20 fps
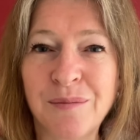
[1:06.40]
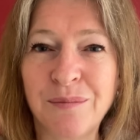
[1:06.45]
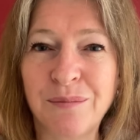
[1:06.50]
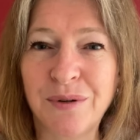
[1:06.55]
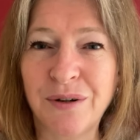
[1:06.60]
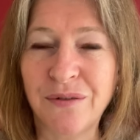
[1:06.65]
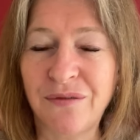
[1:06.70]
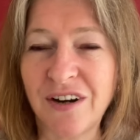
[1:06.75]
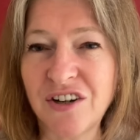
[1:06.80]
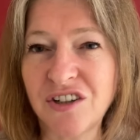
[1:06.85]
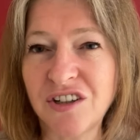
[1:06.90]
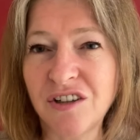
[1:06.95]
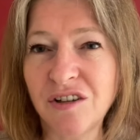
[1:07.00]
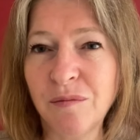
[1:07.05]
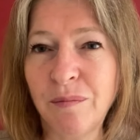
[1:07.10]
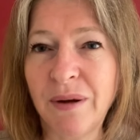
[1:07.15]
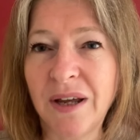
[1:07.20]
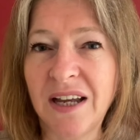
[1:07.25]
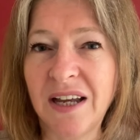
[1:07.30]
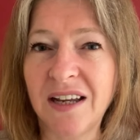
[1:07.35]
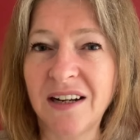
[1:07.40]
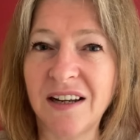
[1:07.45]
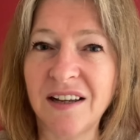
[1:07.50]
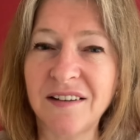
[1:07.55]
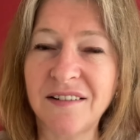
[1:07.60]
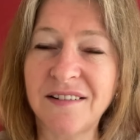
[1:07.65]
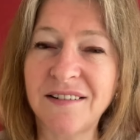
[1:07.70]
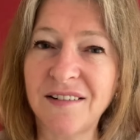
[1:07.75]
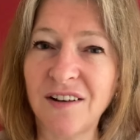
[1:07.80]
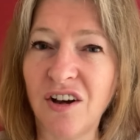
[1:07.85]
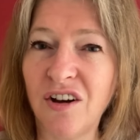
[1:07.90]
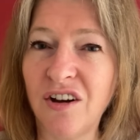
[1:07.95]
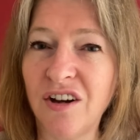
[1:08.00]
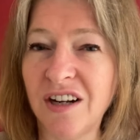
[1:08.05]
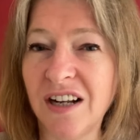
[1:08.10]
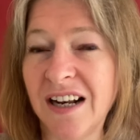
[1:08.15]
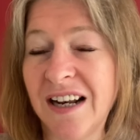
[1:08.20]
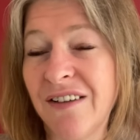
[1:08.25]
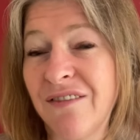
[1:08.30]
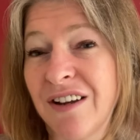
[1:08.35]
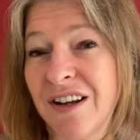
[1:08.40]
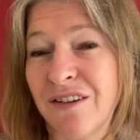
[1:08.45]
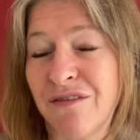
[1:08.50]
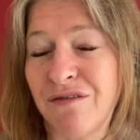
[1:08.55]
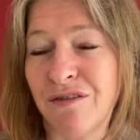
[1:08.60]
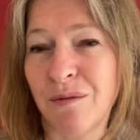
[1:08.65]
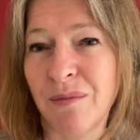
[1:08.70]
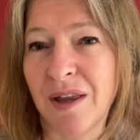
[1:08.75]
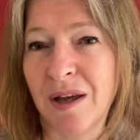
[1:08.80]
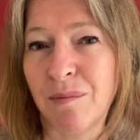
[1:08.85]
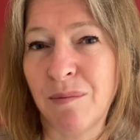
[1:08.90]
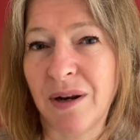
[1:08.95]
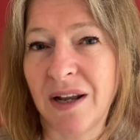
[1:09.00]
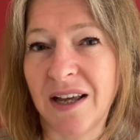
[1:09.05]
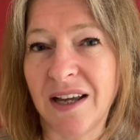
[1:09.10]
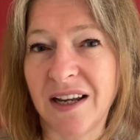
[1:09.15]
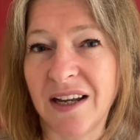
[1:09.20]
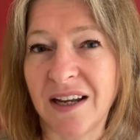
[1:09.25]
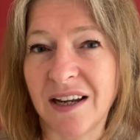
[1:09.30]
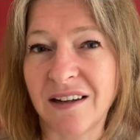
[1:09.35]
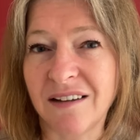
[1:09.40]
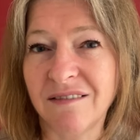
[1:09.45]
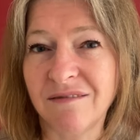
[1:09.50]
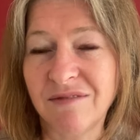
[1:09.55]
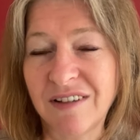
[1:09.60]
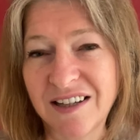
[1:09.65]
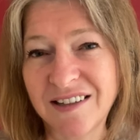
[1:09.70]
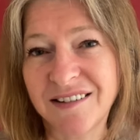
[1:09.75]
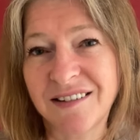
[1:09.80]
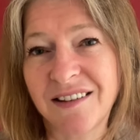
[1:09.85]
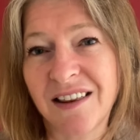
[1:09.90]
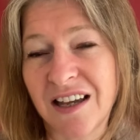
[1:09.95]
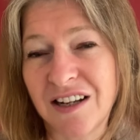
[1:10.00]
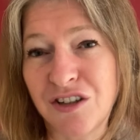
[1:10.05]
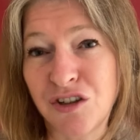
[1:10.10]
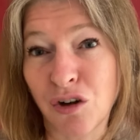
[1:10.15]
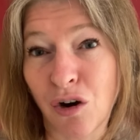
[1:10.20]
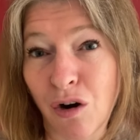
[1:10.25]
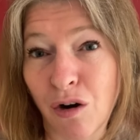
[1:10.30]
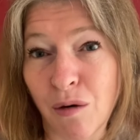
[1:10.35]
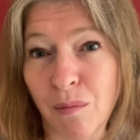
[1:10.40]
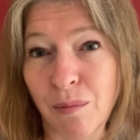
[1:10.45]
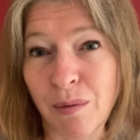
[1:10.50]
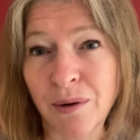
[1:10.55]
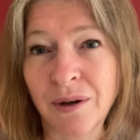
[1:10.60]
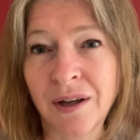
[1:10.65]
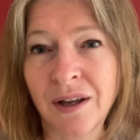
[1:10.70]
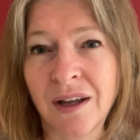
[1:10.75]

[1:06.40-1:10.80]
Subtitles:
Professional pianists earn a living from their playing. It's their job.